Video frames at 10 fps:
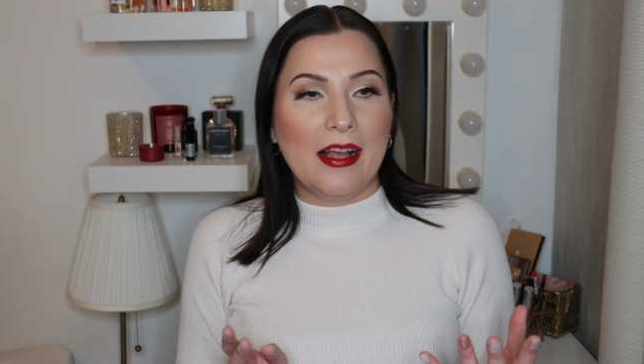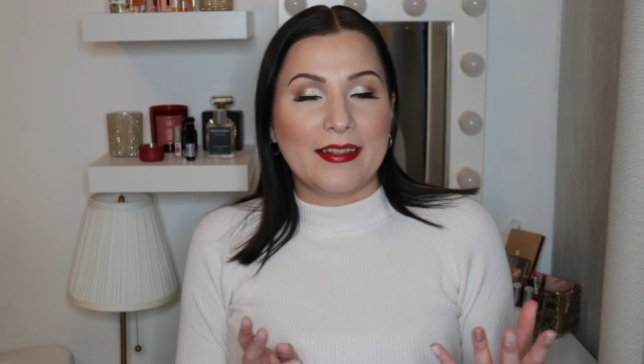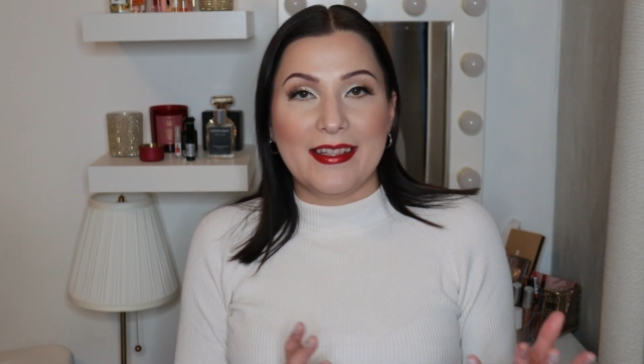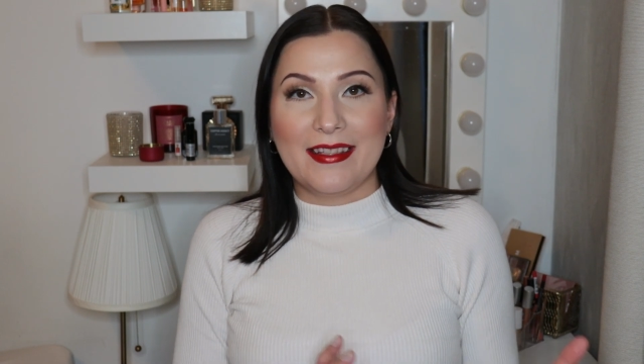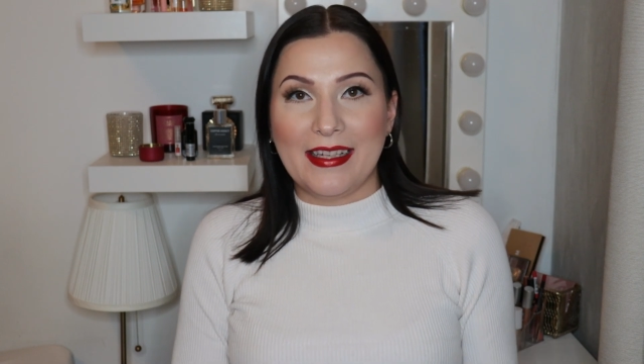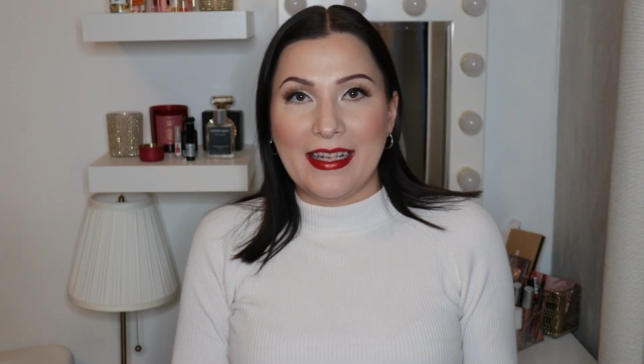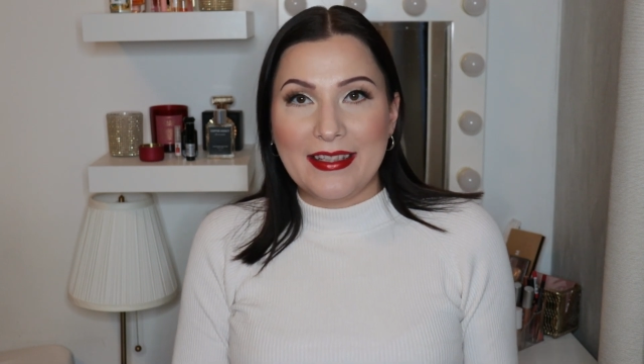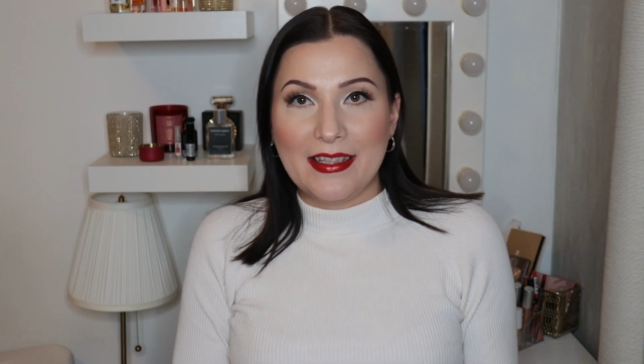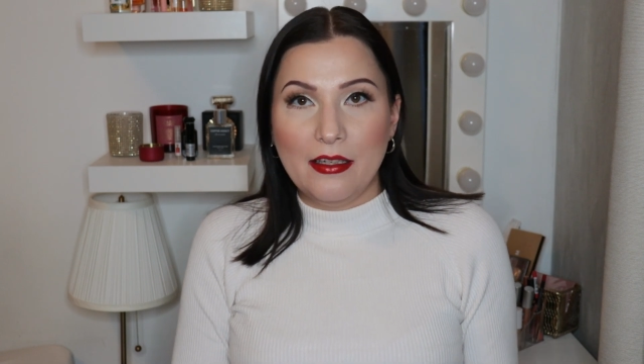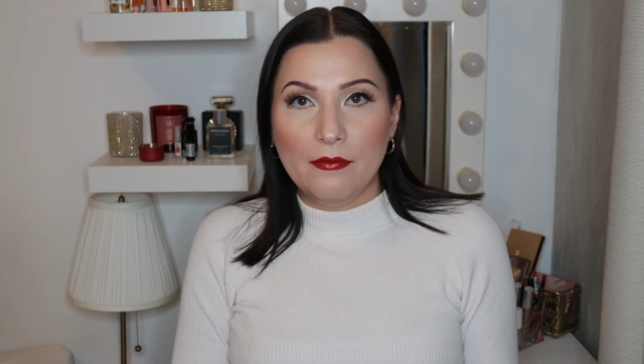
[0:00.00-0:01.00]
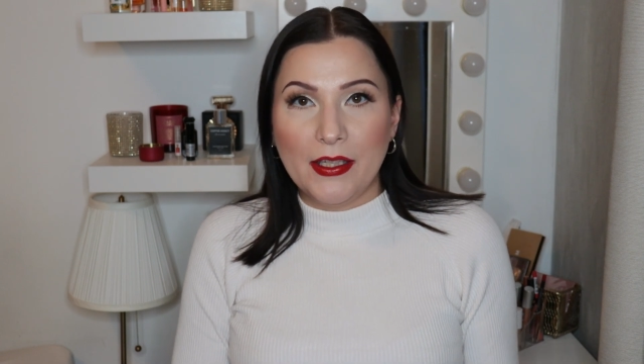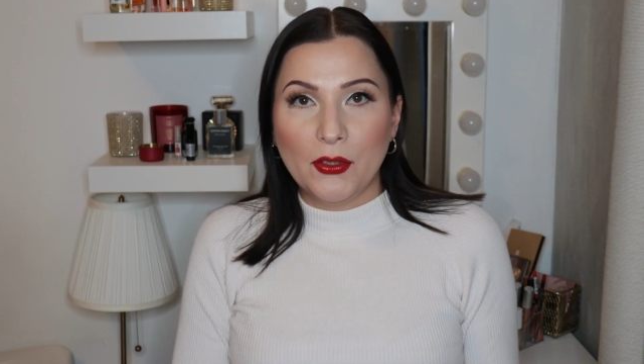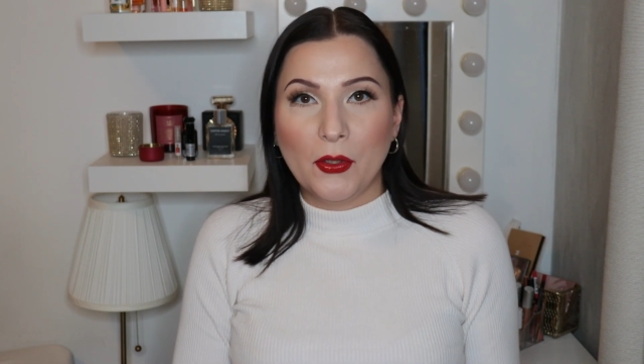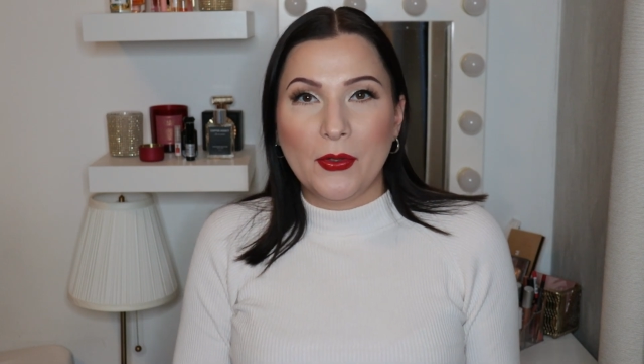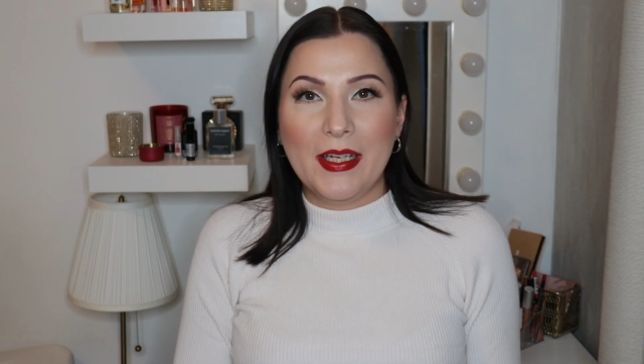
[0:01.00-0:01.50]
since the last
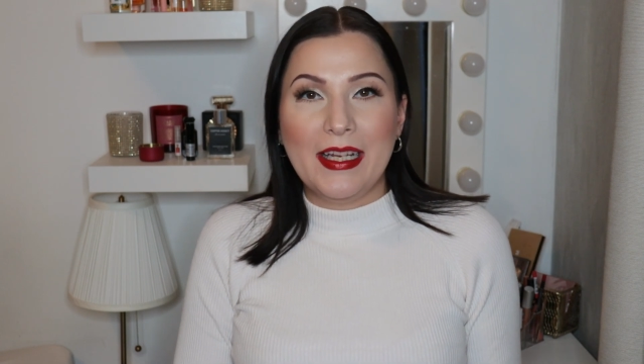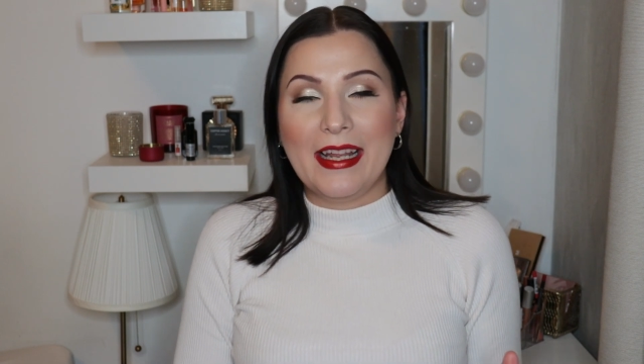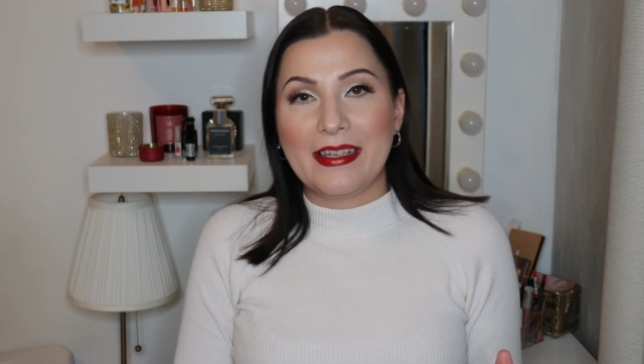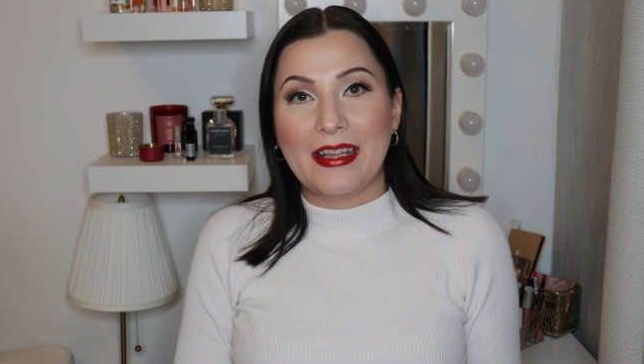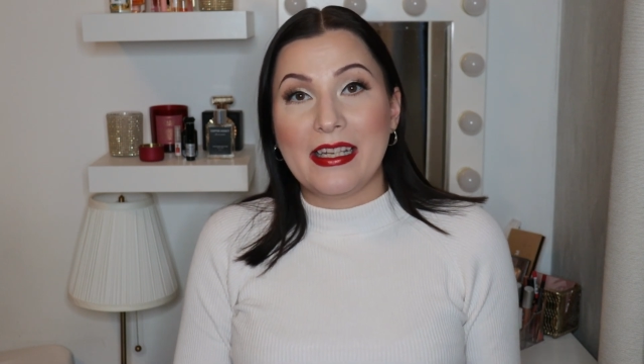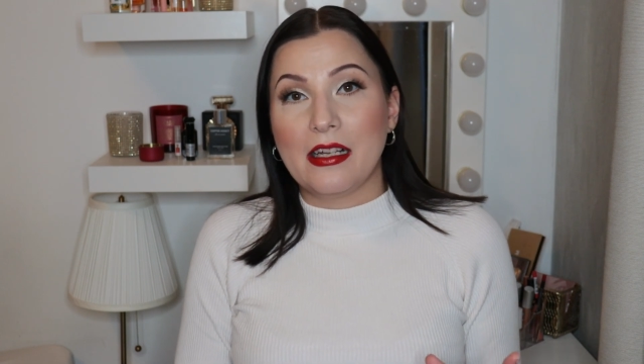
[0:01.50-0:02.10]
inventory, and then